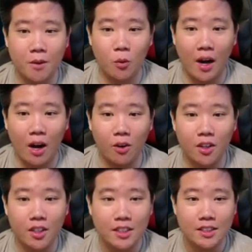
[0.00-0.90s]
Wow.
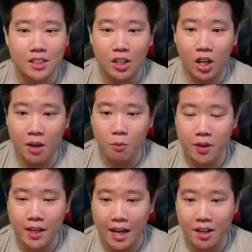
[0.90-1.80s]

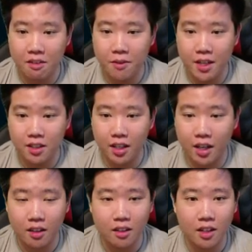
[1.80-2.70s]
We got an event
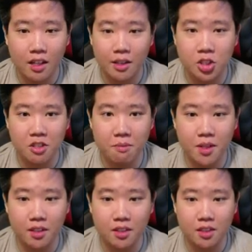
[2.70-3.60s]
there.
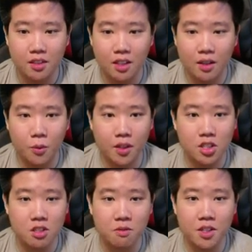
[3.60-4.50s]
Achievement that we
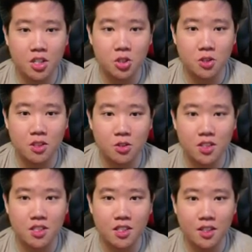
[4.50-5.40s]
just finished.
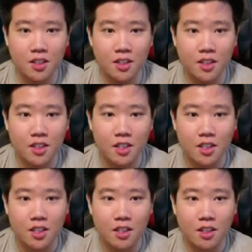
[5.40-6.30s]
Interesting.
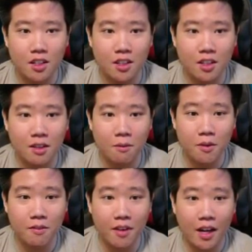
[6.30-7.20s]

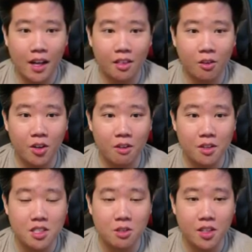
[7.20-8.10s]
We've got three of
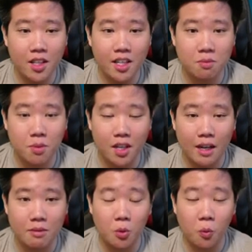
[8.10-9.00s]
these 3-day speed
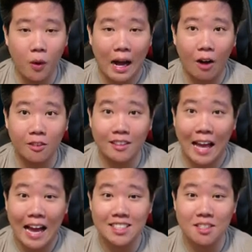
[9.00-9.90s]
ups. Wow,
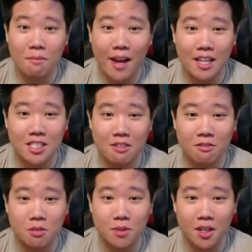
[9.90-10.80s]
that's
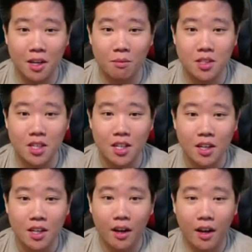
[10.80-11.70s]
massive speed ups.
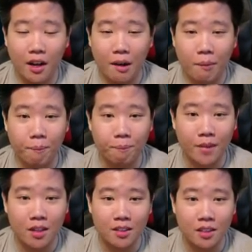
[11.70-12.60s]

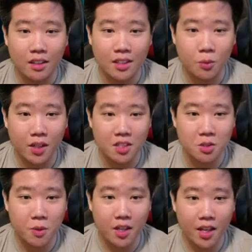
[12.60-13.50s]
What else
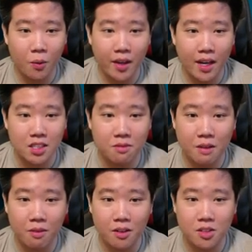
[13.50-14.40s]
did we get? We got some
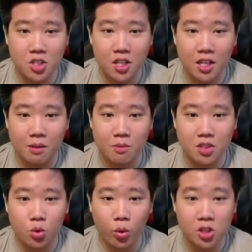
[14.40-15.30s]
500 gems,
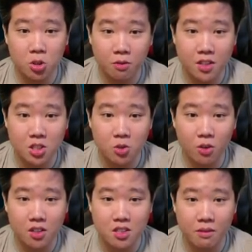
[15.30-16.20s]
22 of these
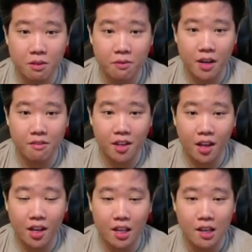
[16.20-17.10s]

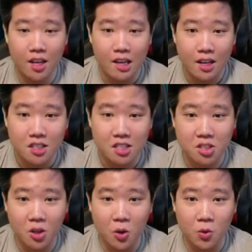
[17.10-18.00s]
375k
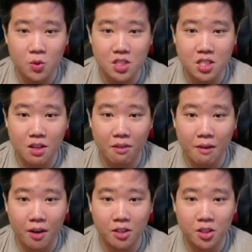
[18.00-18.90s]
stones,
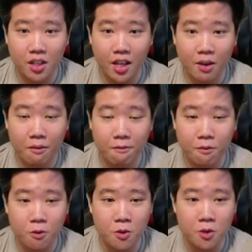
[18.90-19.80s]
500k
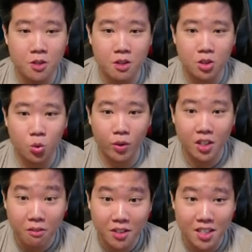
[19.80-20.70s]
food,
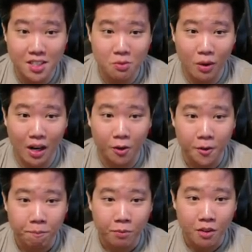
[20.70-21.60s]
20 of these. Wow.
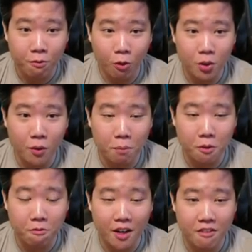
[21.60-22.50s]
For the
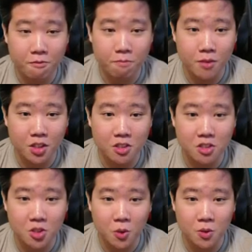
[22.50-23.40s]
1.5 million
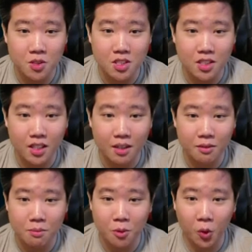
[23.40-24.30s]
stones,
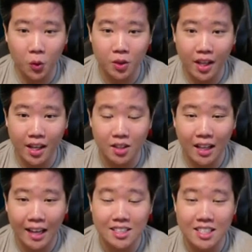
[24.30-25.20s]
some gold, and
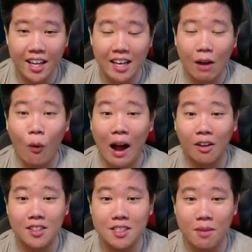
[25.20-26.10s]
19 ADOT.
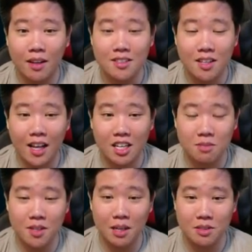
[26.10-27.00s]
Wow, that's a lot of
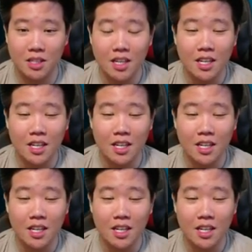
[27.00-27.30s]
speed ups.